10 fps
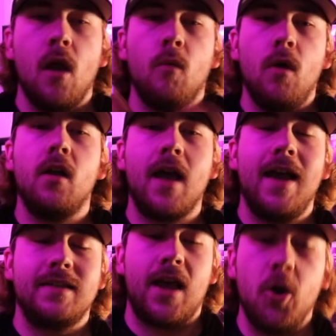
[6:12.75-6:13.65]
Well,
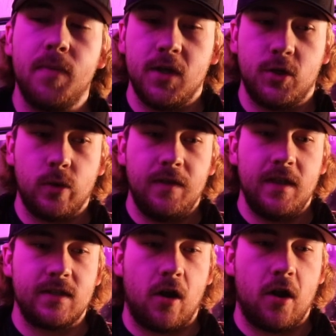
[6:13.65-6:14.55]
guys, I hope you enjoyed
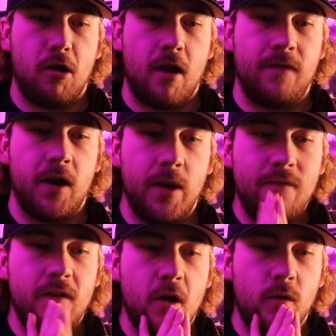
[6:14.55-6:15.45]
this autograph video.
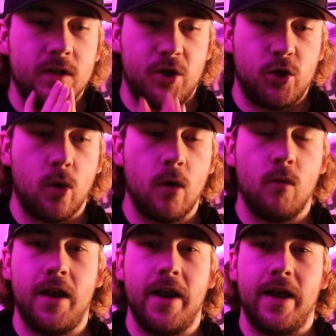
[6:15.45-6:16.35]
Even though it was a short
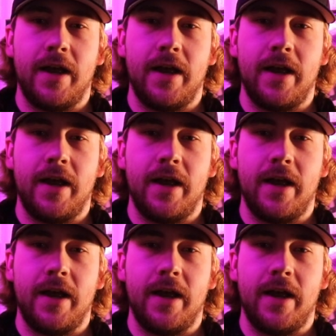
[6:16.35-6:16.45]
one,